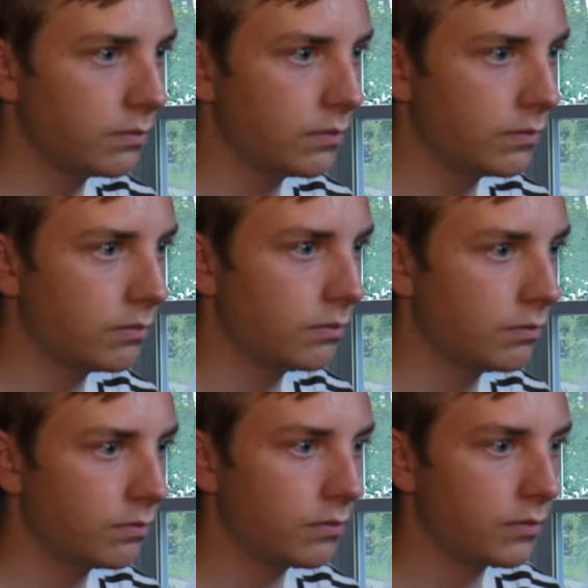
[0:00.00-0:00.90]
I've been
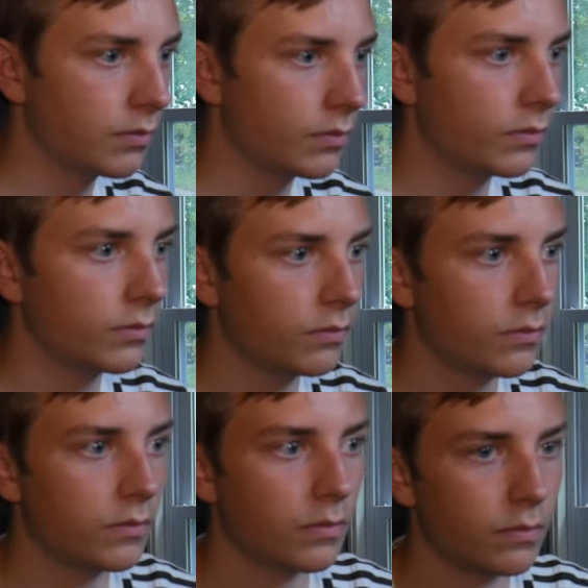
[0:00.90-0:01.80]
drowning in the
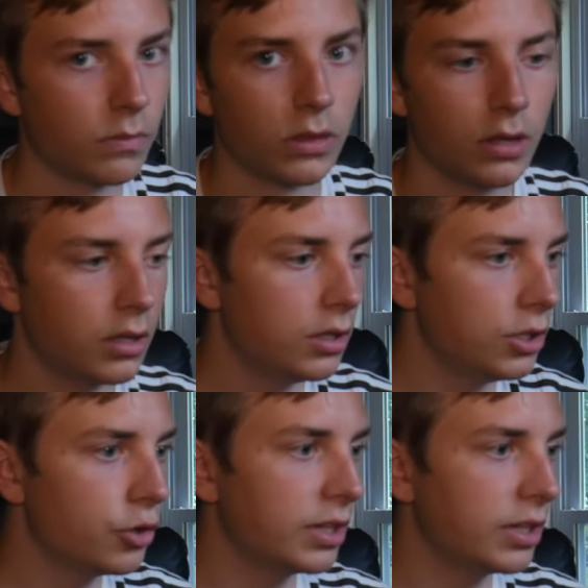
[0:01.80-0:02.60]
fucking fame.